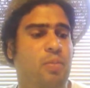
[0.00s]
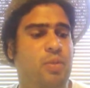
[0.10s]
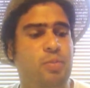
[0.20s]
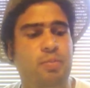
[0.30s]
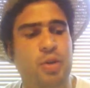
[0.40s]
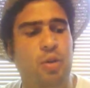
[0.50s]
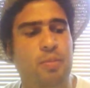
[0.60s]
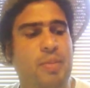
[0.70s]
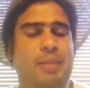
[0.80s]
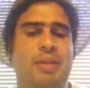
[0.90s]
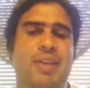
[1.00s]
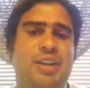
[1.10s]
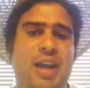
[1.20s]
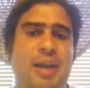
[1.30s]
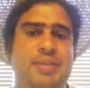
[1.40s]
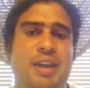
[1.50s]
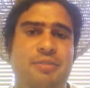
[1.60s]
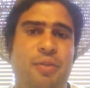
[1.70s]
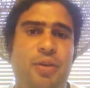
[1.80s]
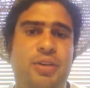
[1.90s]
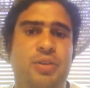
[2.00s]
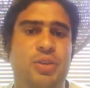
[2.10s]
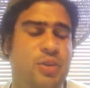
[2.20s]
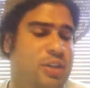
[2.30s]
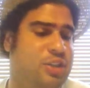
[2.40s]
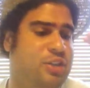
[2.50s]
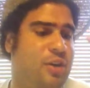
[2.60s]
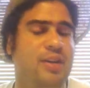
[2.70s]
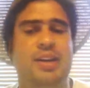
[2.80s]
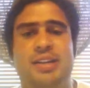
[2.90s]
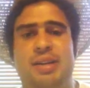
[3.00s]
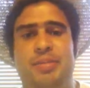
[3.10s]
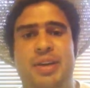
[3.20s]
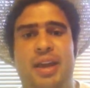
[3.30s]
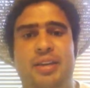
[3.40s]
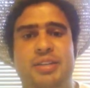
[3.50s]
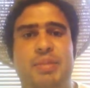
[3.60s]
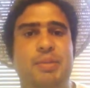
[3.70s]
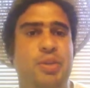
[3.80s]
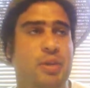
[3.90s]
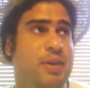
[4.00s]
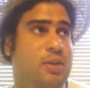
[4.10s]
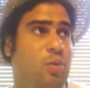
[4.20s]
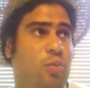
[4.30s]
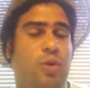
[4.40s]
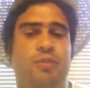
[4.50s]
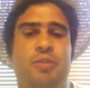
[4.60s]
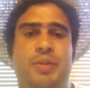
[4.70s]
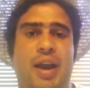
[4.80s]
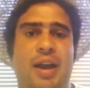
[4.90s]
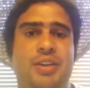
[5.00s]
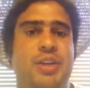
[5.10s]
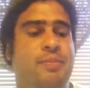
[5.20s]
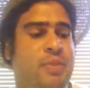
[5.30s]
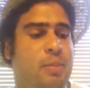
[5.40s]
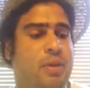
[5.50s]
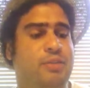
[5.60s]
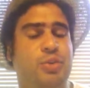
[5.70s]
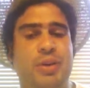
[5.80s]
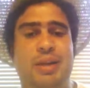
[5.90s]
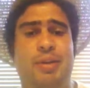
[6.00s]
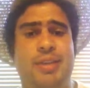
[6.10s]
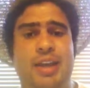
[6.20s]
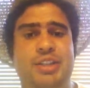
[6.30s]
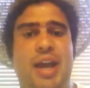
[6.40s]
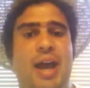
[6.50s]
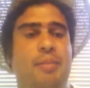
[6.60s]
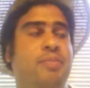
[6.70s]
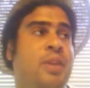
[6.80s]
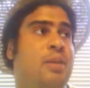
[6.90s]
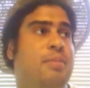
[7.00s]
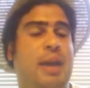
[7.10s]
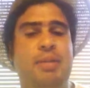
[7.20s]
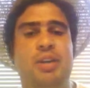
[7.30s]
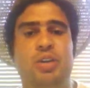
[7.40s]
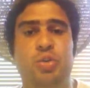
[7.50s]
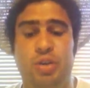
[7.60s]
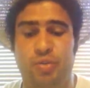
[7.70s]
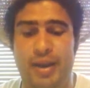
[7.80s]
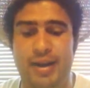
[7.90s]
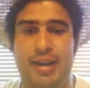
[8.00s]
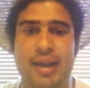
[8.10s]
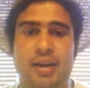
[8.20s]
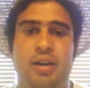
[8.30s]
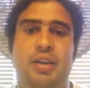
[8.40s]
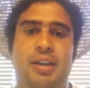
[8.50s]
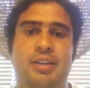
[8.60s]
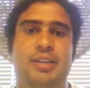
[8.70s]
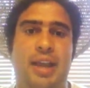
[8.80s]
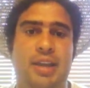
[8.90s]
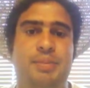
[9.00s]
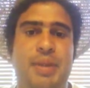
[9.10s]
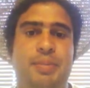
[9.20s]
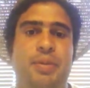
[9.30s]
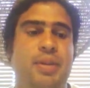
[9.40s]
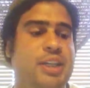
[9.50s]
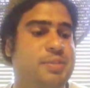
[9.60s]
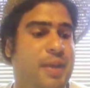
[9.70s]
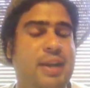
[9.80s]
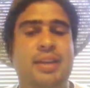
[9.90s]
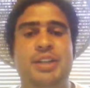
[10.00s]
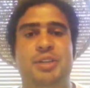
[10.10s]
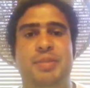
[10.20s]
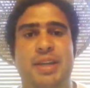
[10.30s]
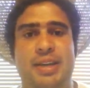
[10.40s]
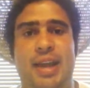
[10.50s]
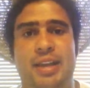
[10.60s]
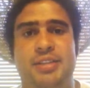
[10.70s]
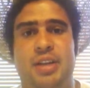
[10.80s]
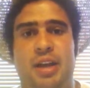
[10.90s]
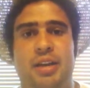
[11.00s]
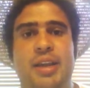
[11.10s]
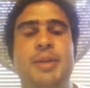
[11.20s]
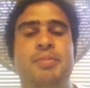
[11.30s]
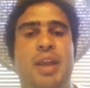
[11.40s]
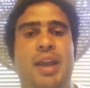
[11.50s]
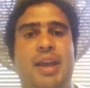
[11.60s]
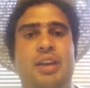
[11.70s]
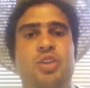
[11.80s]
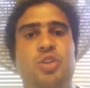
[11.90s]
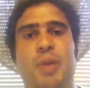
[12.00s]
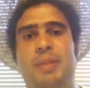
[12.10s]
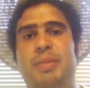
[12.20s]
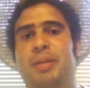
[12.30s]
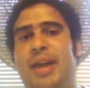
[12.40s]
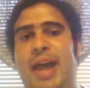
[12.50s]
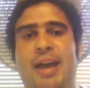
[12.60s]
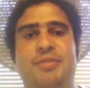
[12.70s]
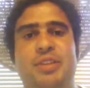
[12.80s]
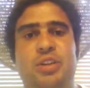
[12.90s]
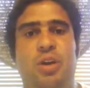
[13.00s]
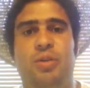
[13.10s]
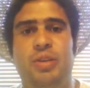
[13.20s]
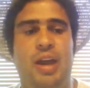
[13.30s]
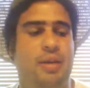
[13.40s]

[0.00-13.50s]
you know, maybe if that job's not for you, you can turn it into something else. Maybe you can work from your house. But if you really want that job, maybe you can write a letter telling people, explaining that you're being gang stalked. And you might be able to have, you know,